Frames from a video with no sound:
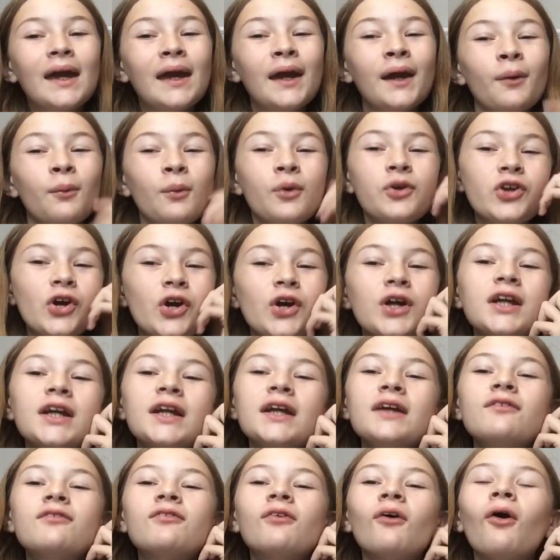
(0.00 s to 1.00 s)
it was
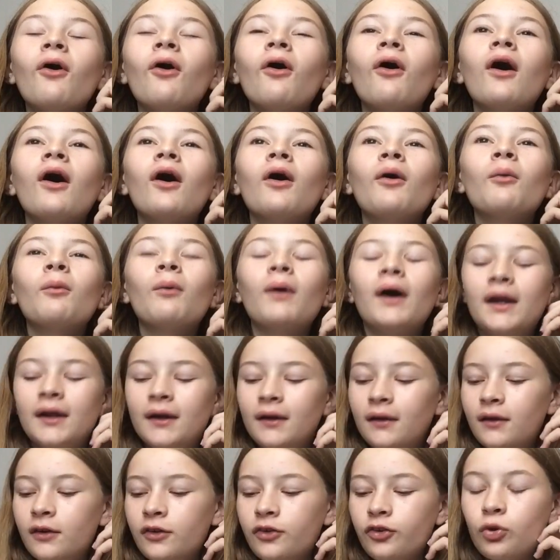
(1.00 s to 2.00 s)
only for
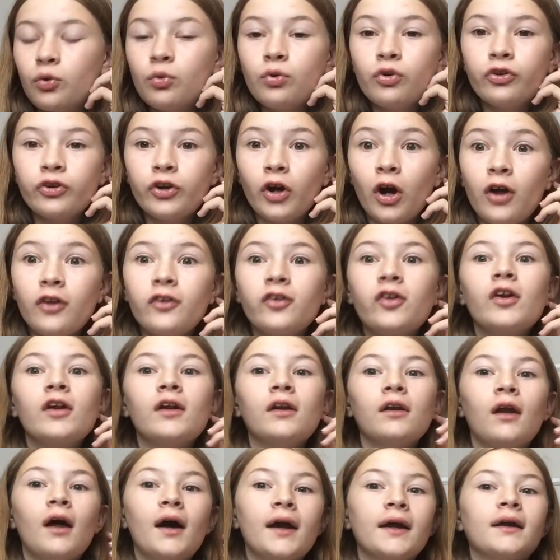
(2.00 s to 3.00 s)
when school starts,
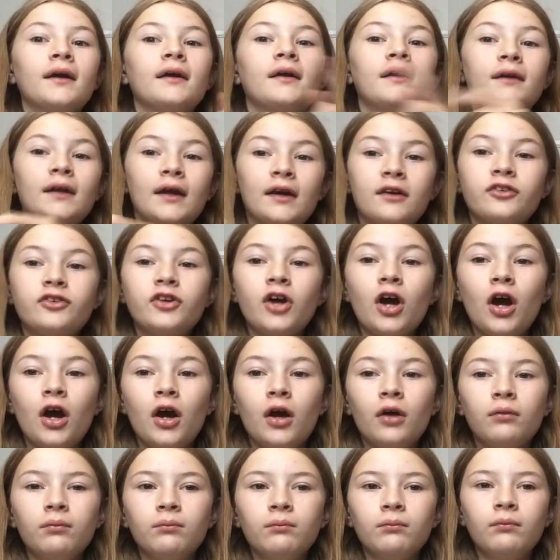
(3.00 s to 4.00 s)
like next
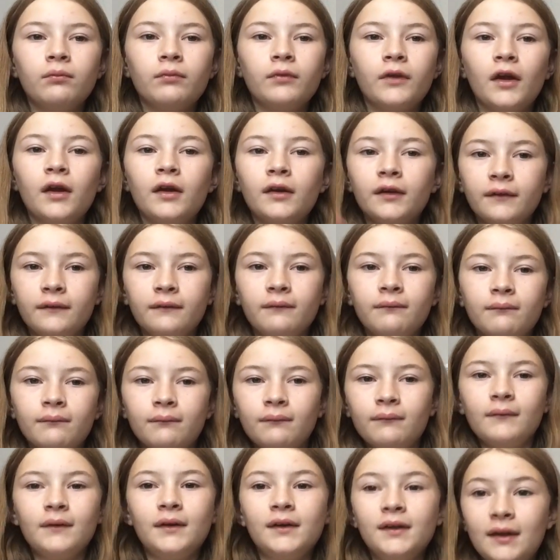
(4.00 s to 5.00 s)
term, like
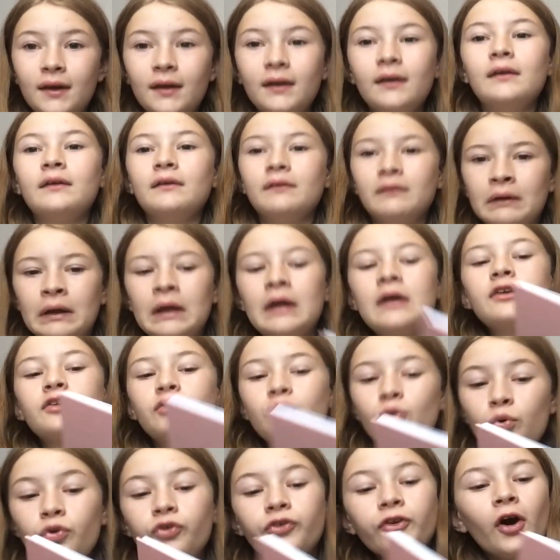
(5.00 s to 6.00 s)

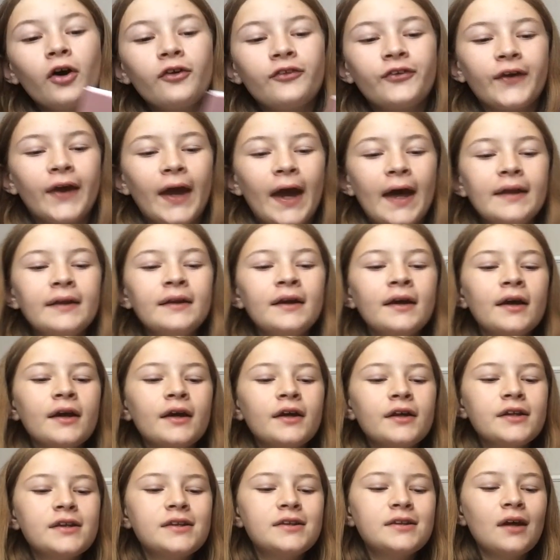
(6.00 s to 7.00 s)
school starts again.
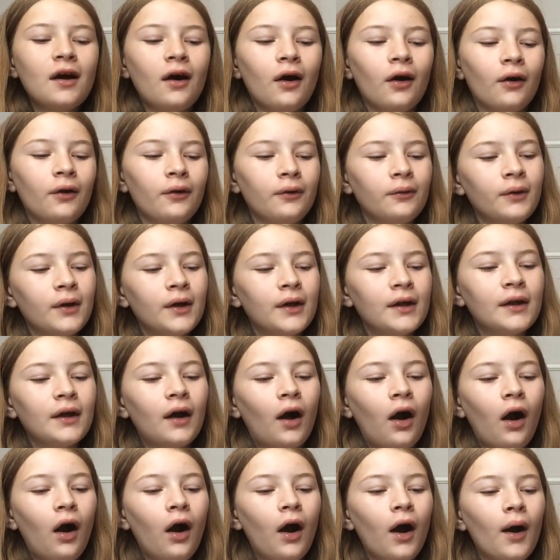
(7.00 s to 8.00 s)
So
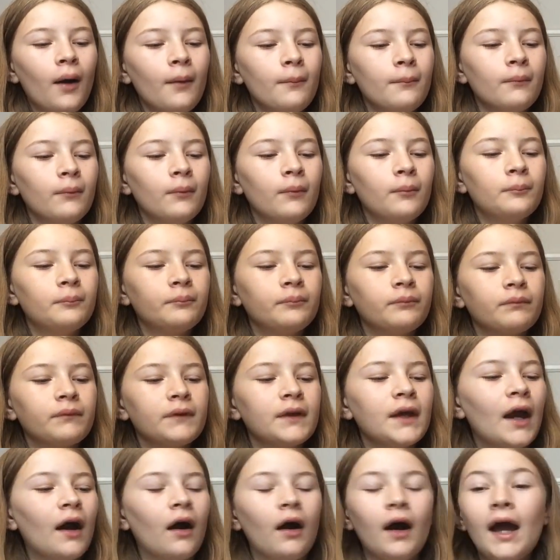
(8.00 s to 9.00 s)

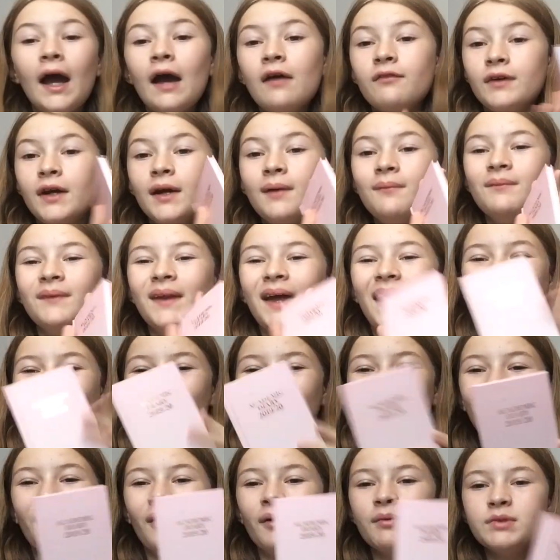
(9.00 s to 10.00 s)
yeah, I have it,
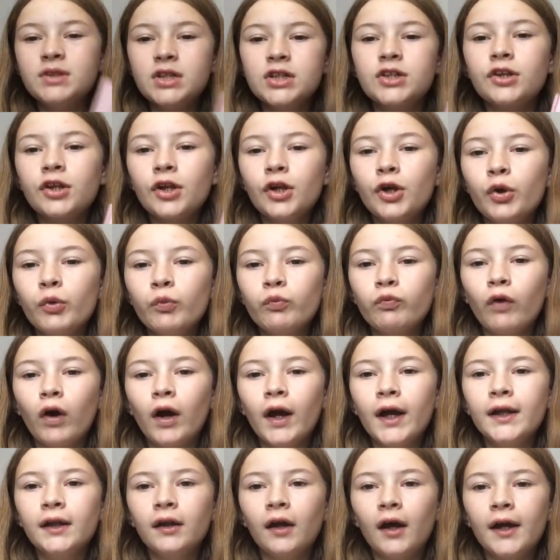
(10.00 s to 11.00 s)
and I'm just gonna
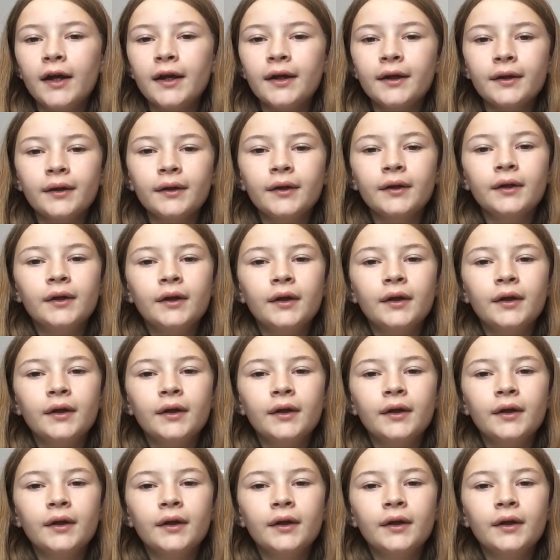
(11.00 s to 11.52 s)
write like,